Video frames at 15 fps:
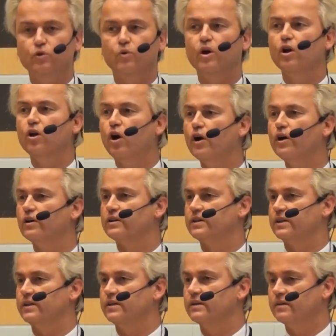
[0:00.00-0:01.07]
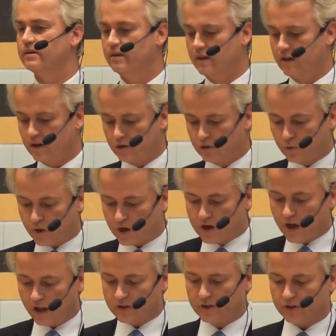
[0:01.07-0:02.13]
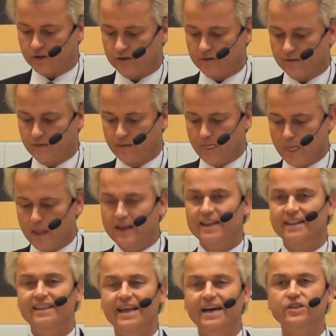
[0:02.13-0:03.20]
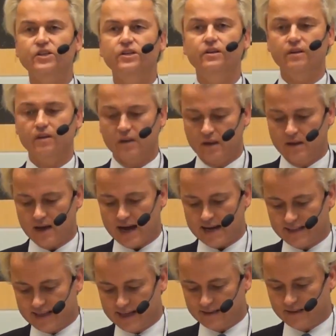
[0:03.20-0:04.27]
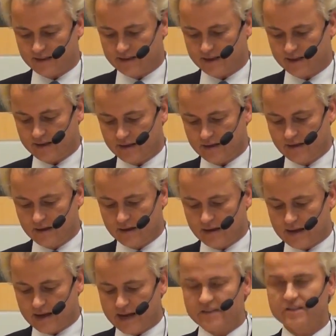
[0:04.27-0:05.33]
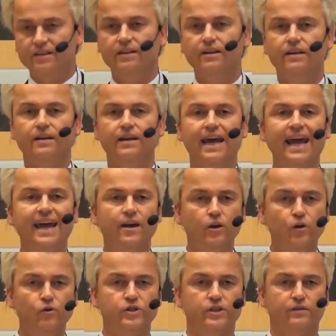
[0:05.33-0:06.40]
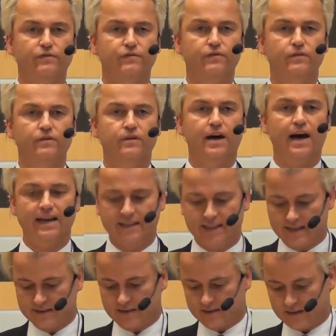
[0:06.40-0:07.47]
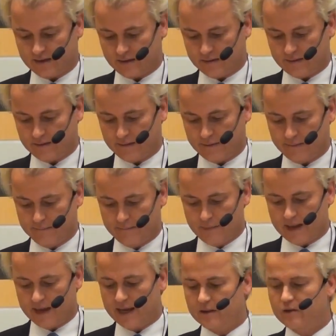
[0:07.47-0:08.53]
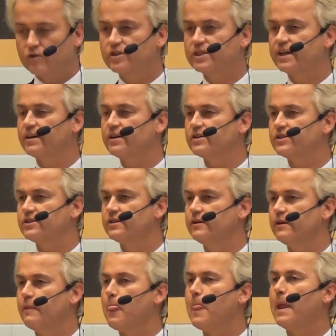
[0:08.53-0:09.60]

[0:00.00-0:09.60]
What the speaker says: to a loyalty, to a culture. National identity is an inclusive identity. It considers